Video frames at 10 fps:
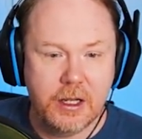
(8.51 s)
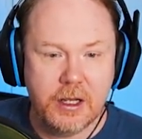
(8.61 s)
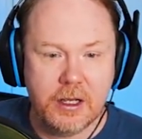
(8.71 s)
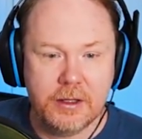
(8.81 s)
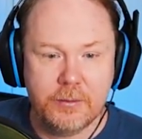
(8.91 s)

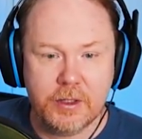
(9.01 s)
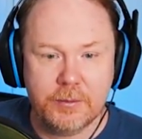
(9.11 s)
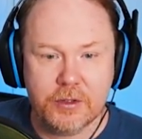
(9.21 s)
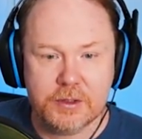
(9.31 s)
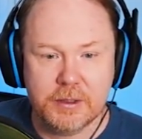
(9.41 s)
and then we can
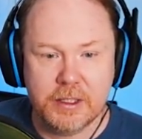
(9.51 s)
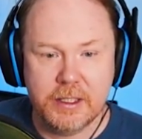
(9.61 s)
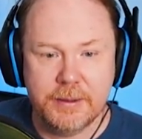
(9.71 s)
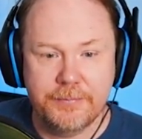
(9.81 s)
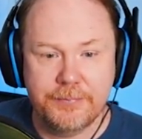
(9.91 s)
press
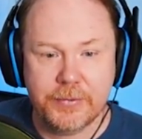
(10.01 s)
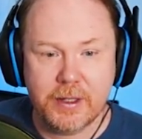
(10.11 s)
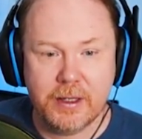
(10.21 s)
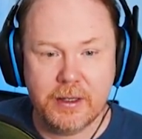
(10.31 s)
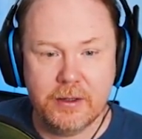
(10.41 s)
play
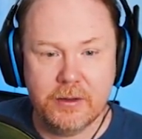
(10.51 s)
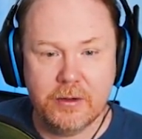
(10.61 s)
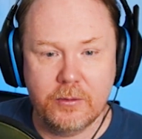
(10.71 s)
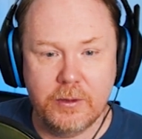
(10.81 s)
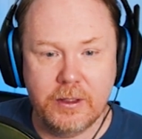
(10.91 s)
and
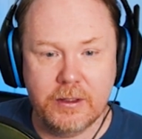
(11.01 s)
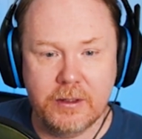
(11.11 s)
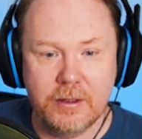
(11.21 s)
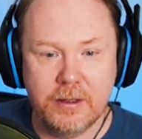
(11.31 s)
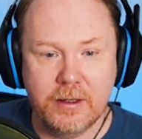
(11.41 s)
we
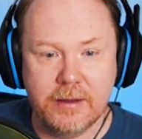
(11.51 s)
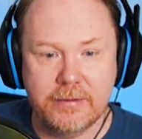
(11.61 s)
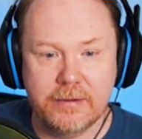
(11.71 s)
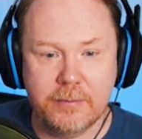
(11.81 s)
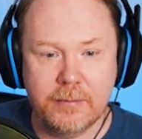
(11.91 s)
can get
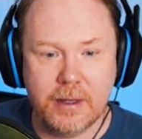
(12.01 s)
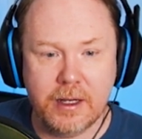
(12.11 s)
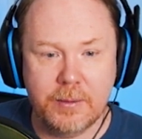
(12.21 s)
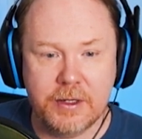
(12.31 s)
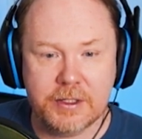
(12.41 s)
some
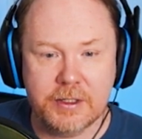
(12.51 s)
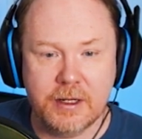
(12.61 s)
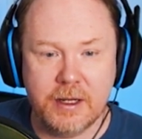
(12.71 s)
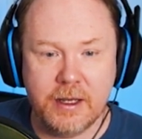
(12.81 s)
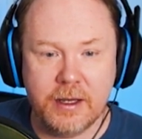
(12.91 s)
animation
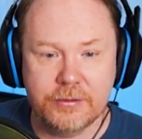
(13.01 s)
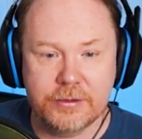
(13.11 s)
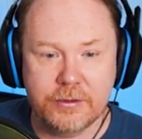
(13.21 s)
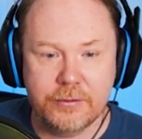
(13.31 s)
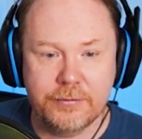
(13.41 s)
out
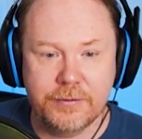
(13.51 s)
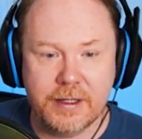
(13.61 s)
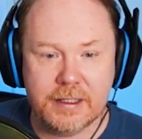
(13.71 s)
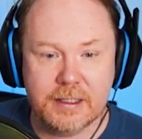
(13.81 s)
of that